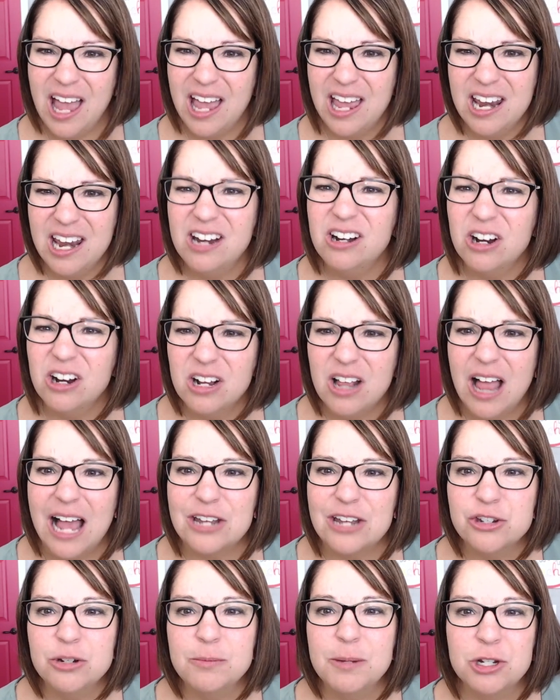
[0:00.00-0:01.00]
In our
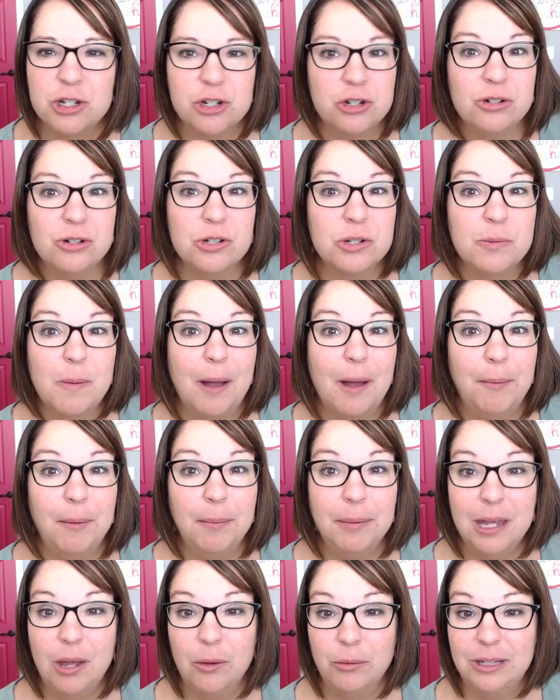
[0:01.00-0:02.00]
classroom, our students probably